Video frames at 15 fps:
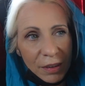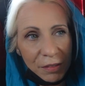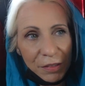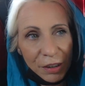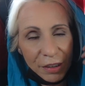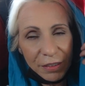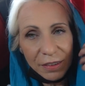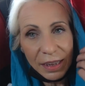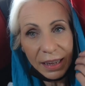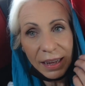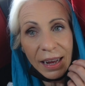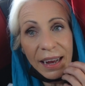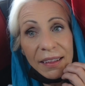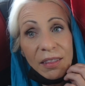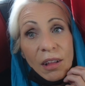got to say it.
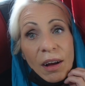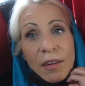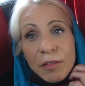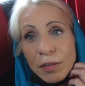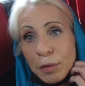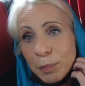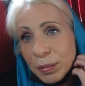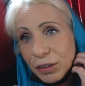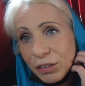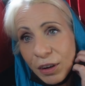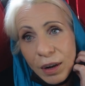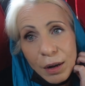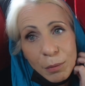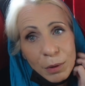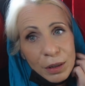I love
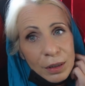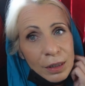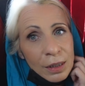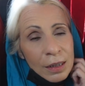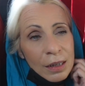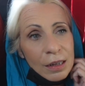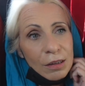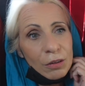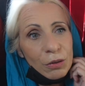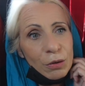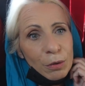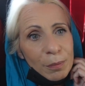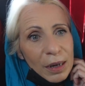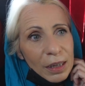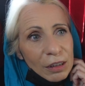Peshawar
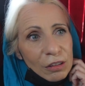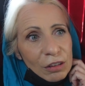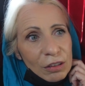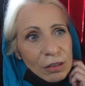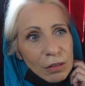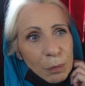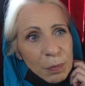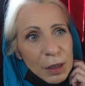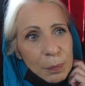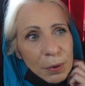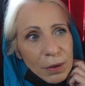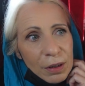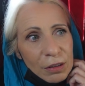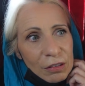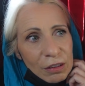so much. The
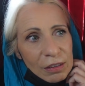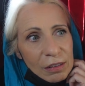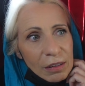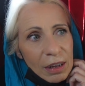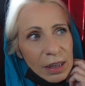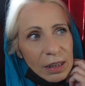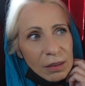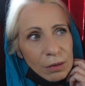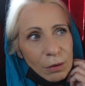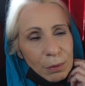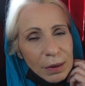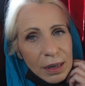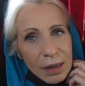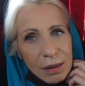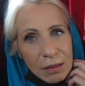people are just like
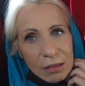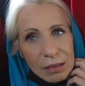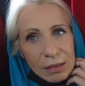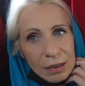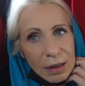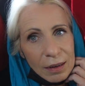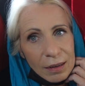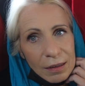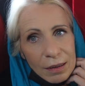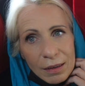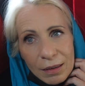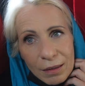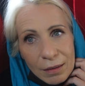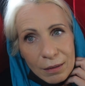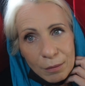nowhere else
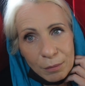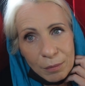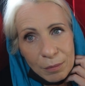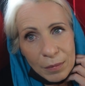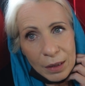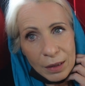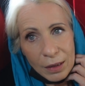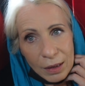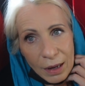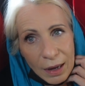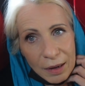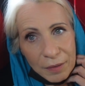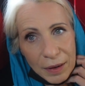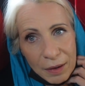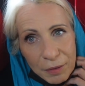
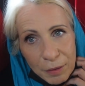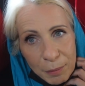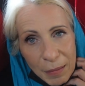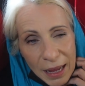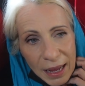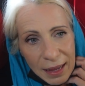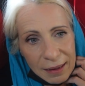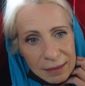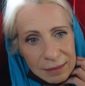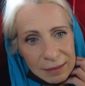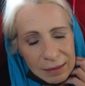I've ever met.